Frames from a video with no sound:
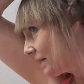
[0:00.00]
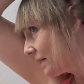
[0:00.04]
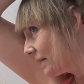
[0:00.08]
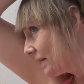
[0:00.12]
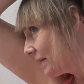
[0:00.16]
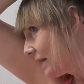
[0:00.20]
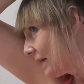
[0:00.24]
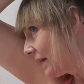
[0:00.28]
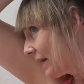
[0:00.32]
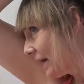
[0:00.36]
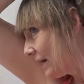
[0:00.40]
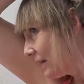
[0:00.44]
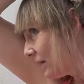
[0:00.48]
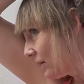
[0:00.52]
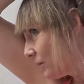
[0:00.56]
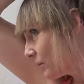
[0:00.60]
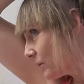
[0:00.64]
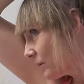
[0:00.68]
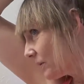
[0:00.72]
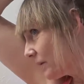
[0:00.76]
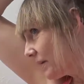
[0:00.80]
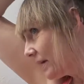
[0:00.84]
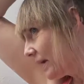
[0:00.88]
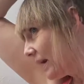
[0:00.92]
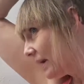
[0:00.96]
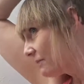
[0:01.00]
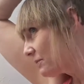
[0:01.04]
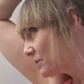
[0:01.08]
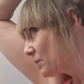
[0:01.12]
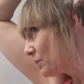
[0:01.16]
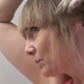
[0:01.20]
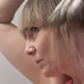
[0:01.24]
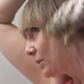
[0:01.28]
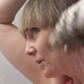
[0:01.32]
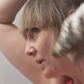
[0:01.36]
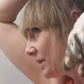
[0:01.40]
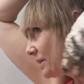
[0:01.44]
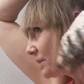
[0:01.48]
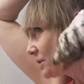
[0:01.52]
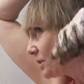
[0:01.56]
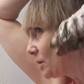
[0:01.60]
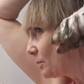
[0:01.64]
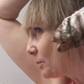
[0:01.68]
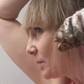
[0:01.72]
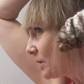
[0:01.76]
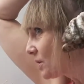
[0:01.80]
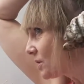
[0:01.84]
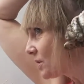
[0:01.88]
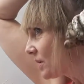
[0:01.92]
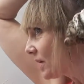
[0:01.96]
that I don't really have to worry so
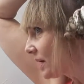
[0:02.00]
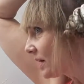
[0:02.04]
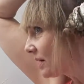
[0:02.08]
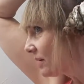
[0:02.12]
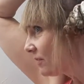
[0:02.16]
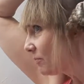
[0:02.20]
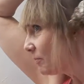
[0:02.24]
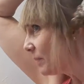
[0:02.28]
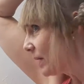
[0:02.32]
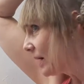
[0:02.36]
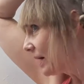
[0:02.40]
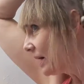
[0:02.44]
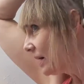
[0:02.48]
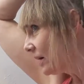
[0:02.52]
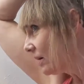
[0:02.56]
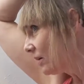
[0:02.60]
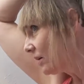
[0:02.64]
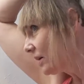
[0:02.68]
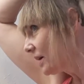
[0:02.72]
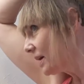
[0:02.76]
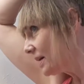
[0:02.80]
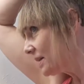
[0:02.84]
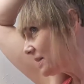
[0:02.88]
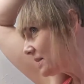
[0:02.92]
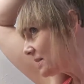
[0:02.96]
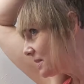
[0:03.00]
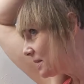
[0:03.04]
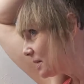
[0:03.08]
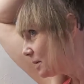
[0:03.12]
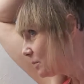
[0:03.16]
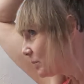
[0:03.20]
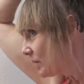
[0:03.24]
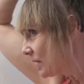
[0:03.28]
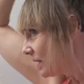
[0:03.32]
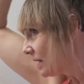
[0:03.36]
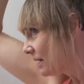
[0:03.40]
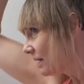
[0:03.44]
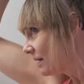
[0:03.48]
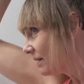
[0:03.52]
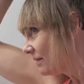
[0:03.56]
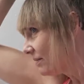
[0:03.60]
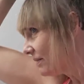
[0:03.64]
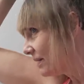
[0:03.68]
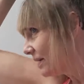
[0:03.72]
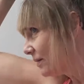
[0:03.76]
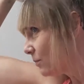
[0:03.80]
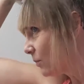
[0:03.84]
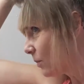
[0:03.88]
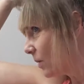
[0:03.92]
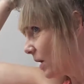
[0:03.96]
much like if my ear gets it, because
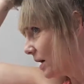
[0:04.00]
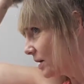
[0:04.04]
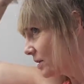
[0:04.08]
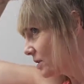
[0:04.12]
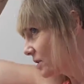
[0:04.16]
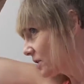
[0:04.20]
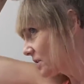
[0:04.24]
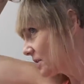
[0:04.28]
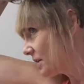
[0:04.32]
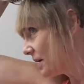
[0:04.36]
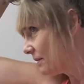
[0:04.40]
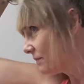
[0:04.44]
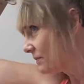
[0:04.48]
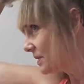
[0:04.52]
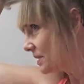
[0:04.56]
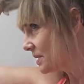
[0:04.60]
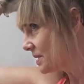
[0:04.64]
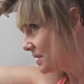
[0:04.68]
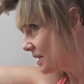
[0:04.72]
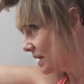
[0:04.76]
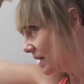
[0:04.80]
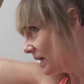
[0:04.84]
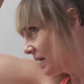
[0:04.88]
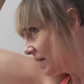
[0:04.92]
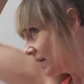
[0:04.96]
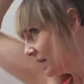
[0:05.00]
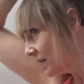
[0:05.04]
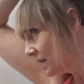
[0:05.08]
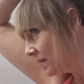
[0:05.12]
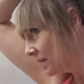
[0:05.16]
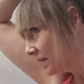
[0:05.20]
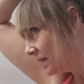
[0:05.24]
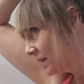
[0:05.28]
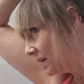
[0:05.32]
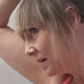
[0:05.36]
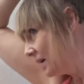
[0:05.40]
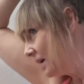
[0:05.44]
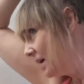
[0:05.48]
it washes off the skin.